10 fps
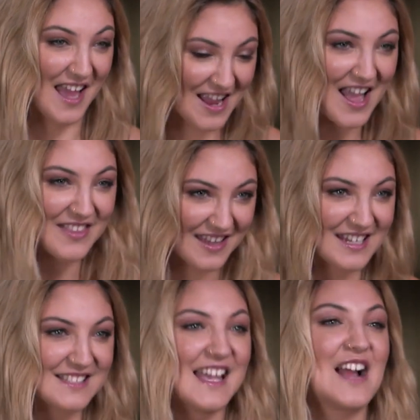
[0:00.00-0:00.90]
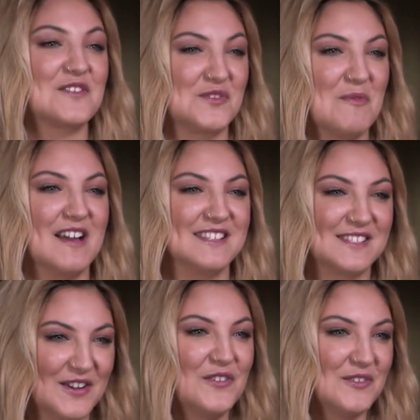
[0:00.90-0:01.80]
I had that exact
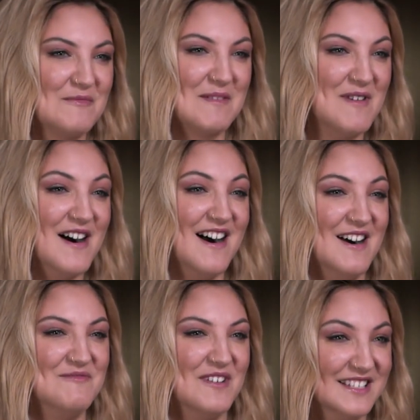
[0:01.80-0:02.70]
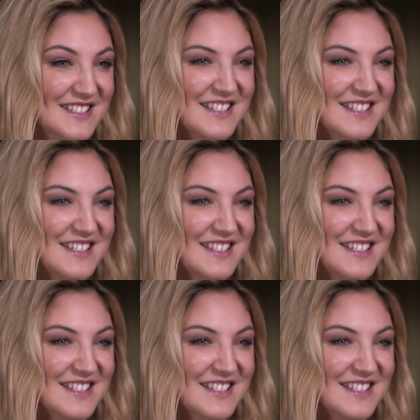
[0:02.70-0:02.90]
response from my mom once.